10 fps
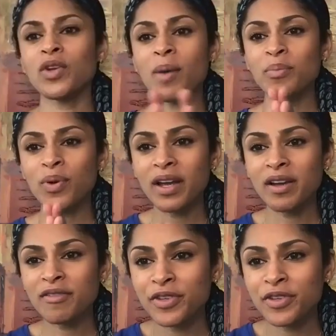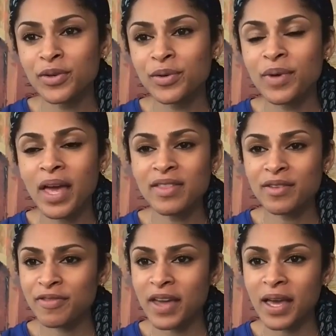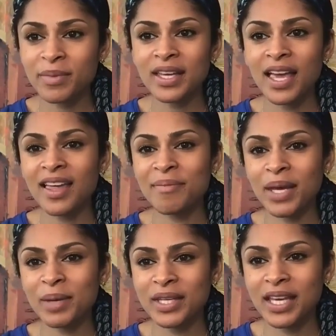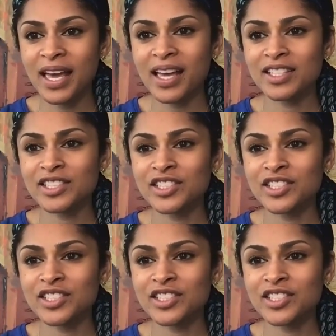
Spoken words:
I'm praying for you and the family and baby Cash.